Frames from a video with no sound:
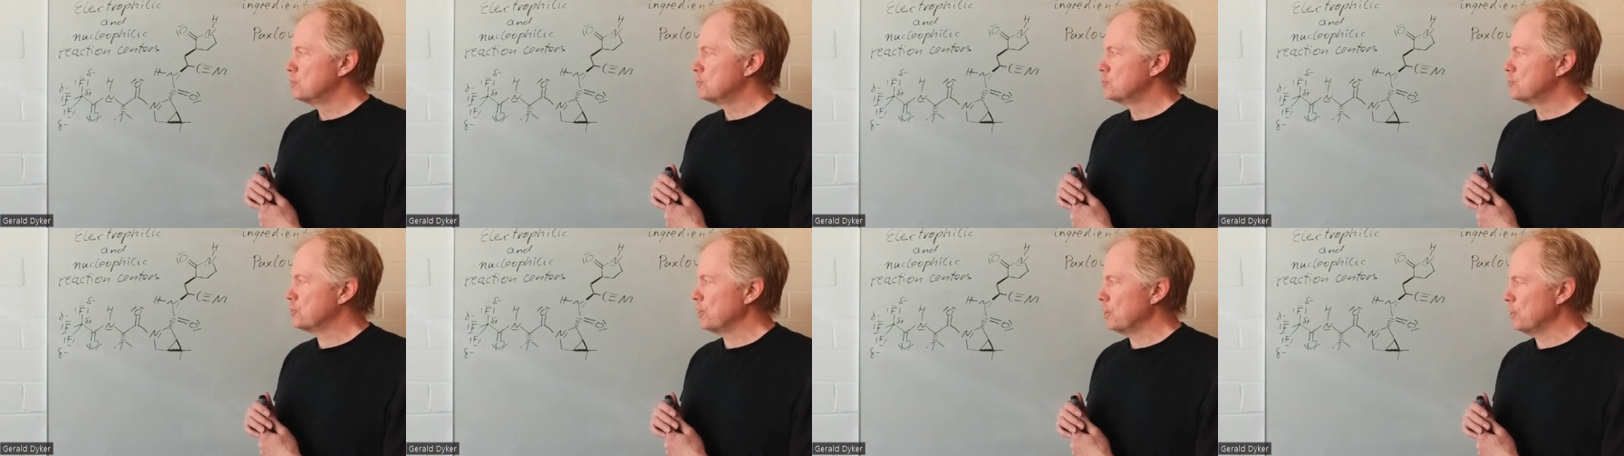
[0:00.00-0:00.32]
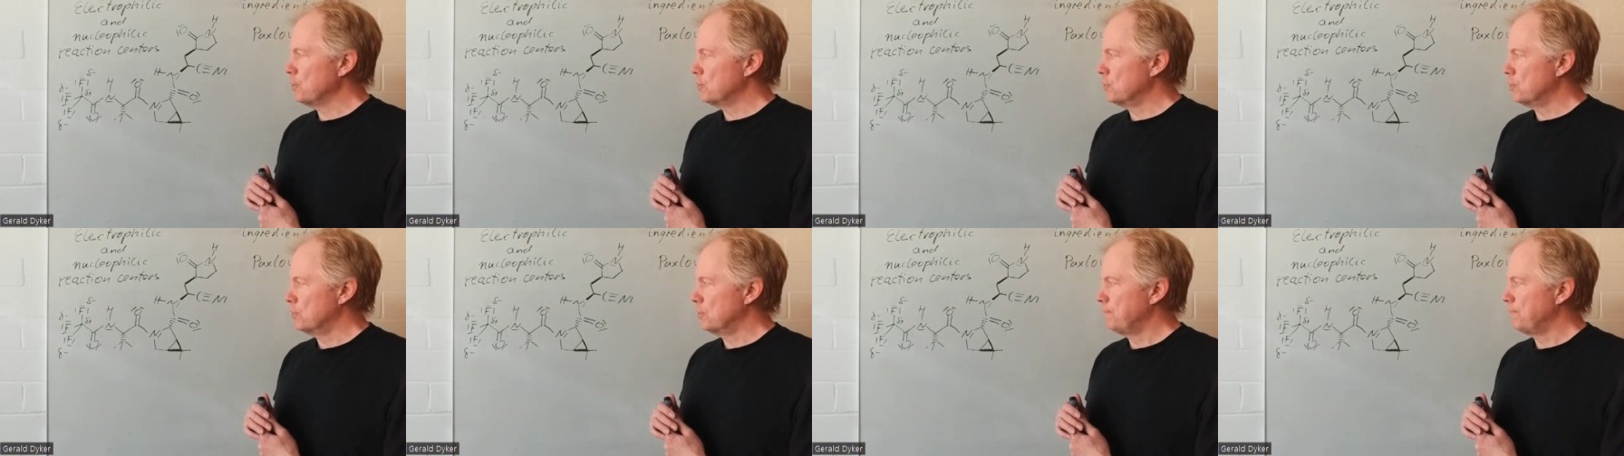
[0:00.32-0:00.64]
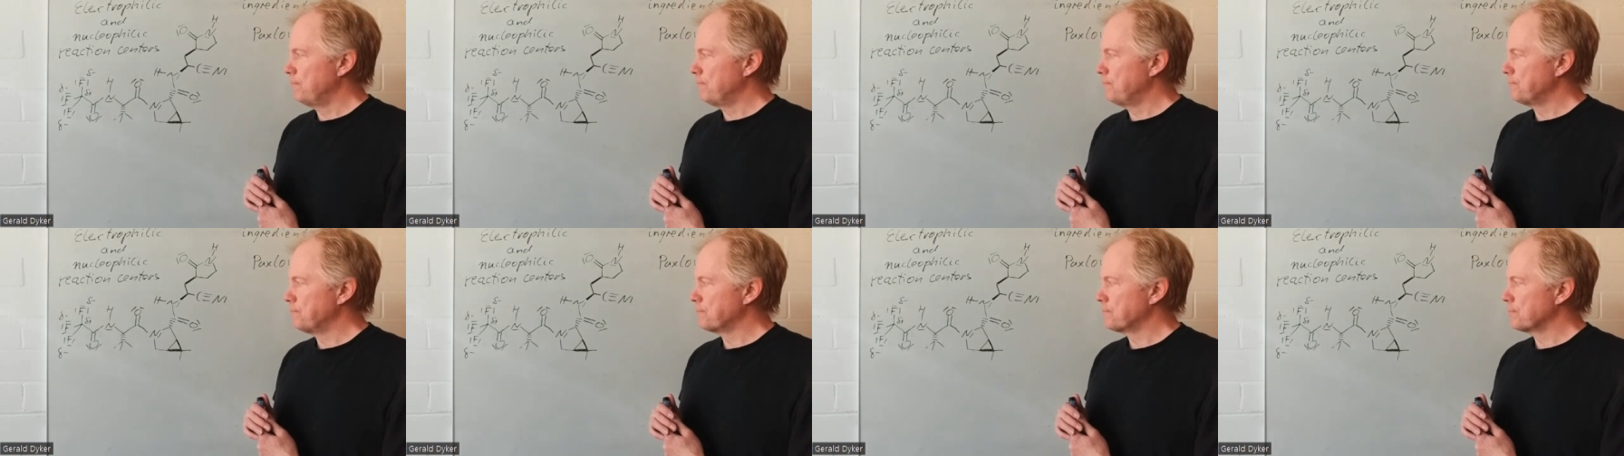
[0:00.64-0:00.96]
So
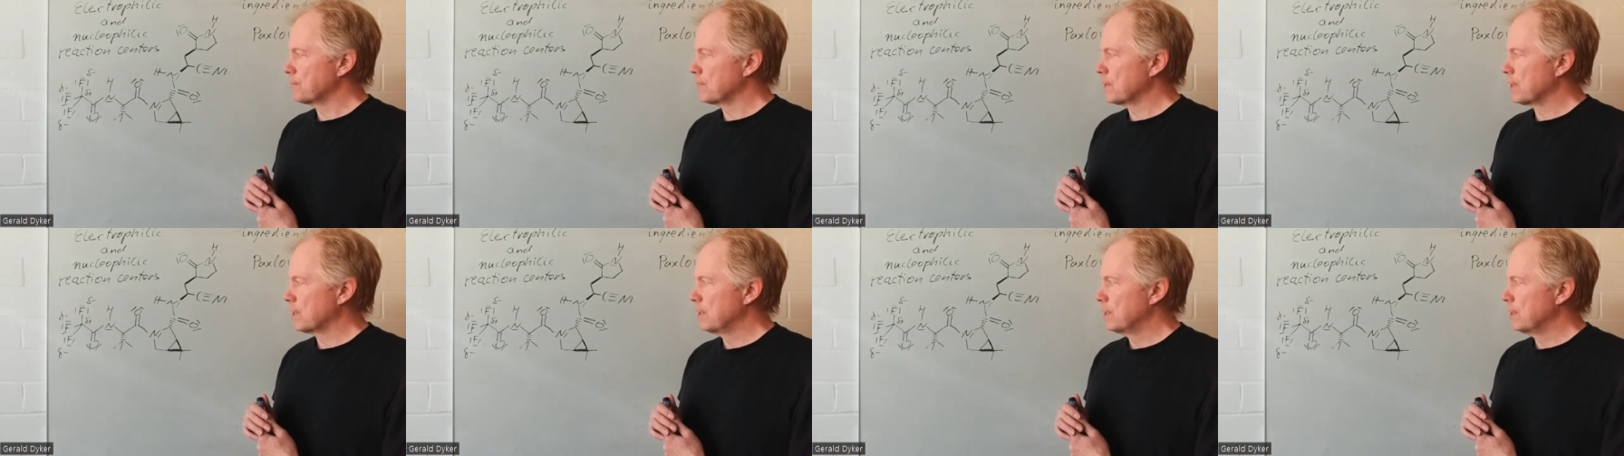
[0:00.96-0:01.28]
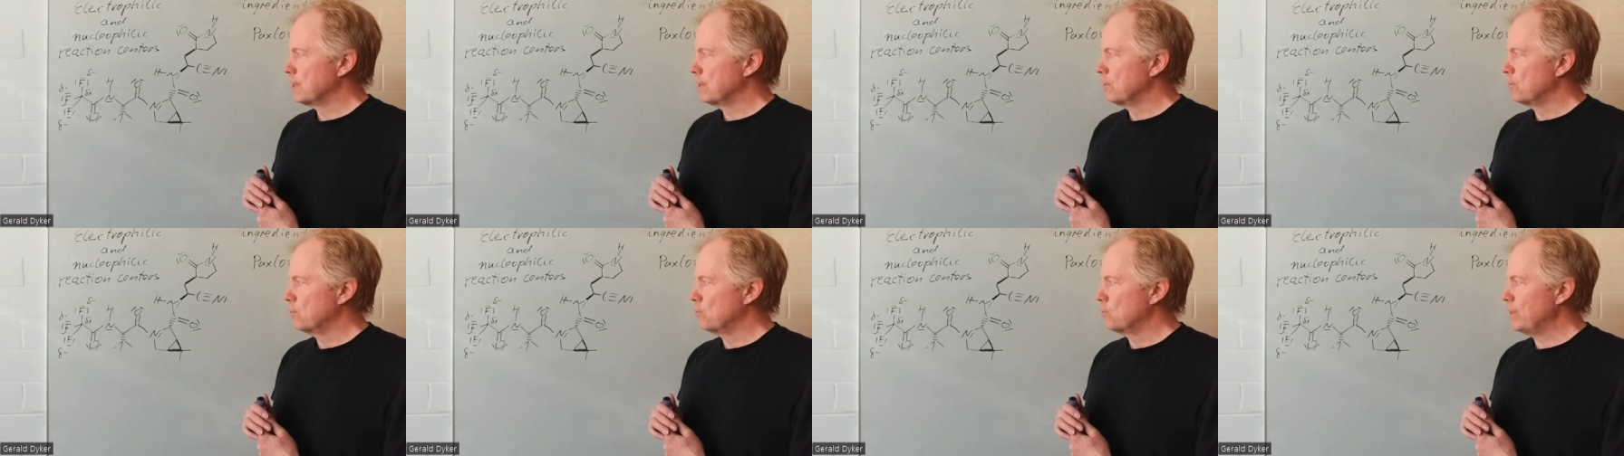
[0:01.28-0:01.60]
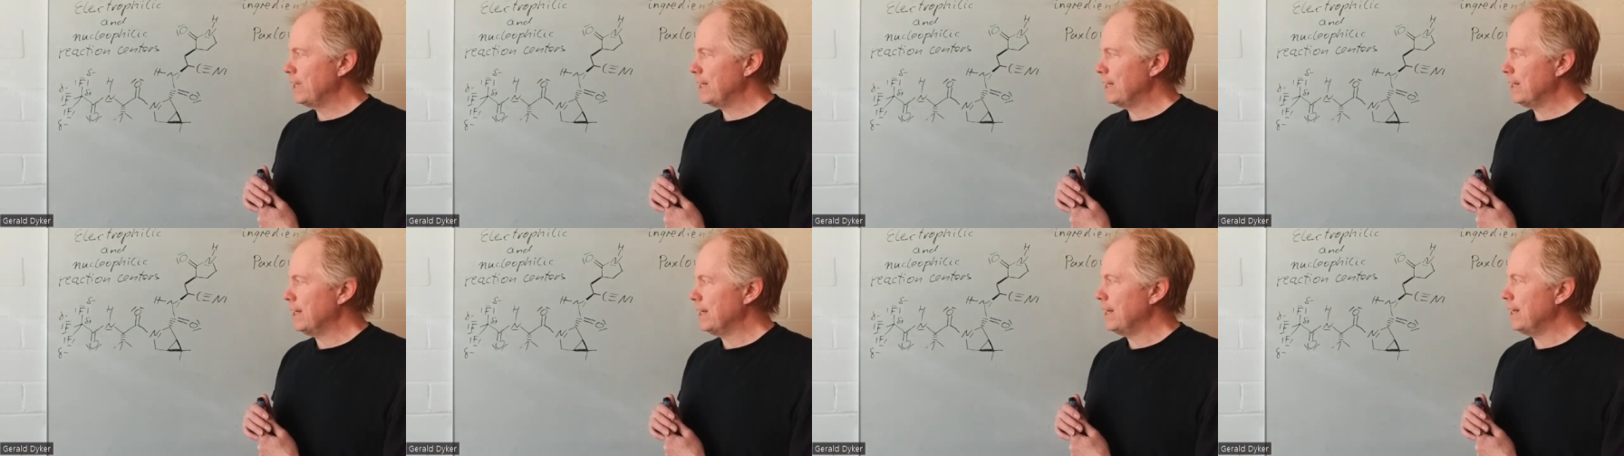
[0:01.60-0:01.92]

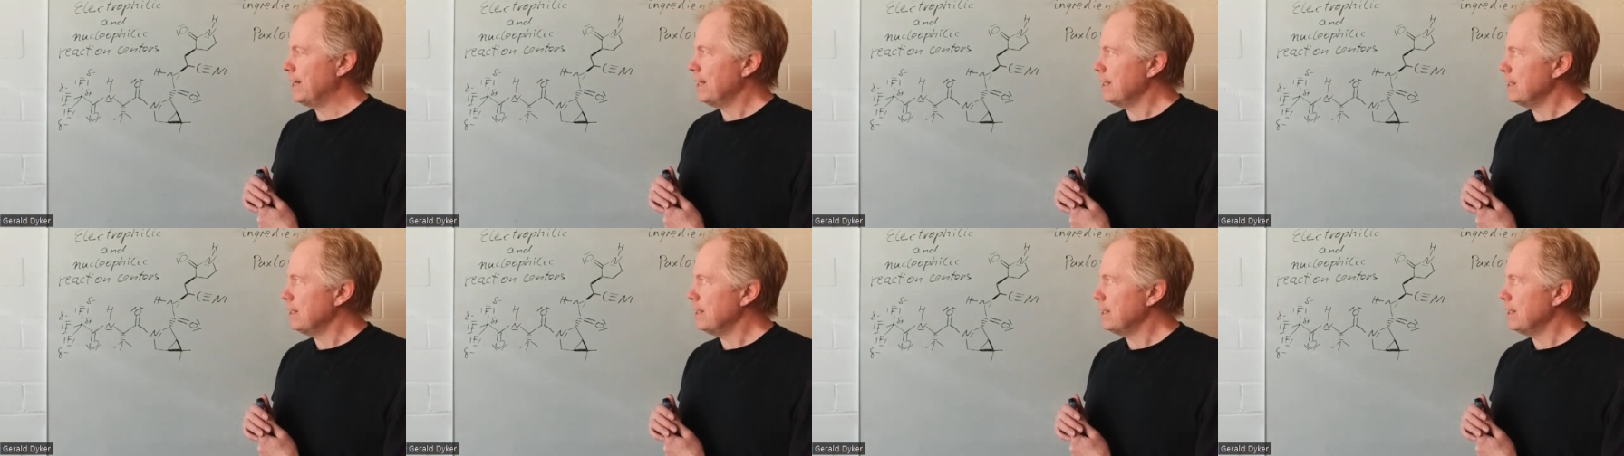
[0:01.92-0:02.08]
where